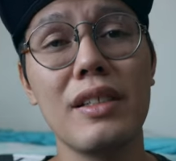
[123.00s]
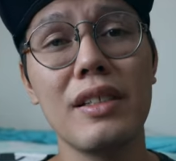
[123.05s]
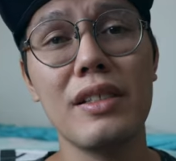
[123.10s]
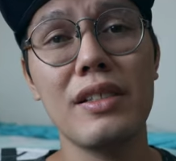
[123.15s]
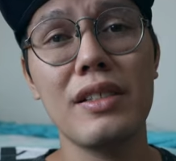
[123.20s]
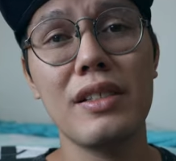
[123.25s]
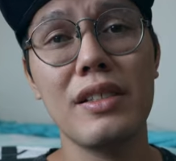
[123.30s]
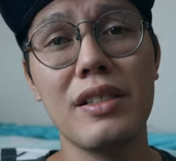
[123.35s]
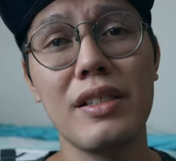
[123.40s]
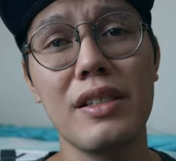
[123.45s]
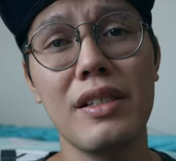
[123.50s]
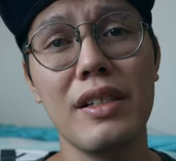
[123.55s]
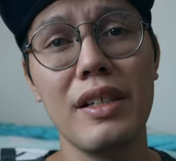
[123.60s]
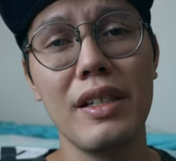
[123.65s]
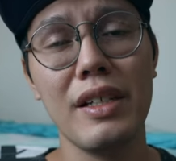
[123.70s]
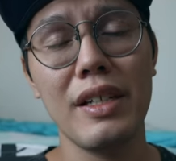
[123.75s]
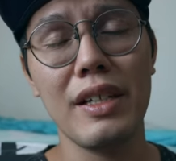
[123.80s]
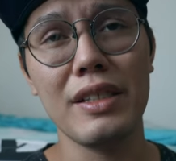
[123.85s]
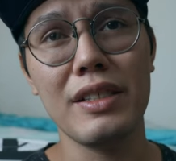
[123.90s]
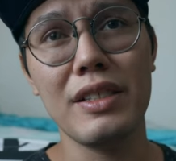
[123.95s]
this,
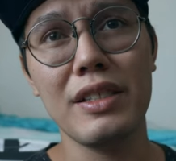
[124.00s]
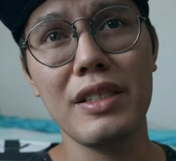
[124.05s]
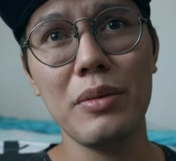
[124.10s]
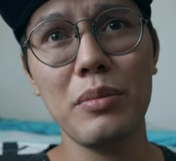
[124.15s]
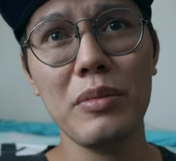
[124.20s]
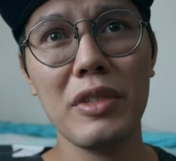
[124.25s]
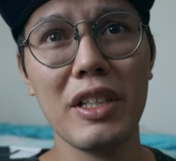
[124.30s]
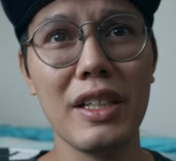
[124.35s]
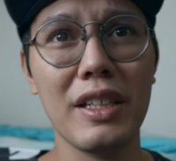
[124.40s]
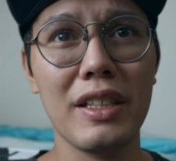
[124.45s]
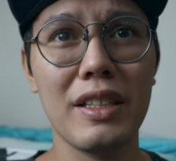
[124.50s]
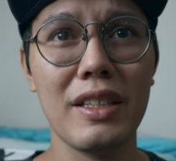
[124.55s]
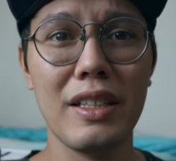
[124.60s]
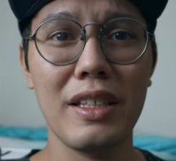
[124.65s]
it seemed like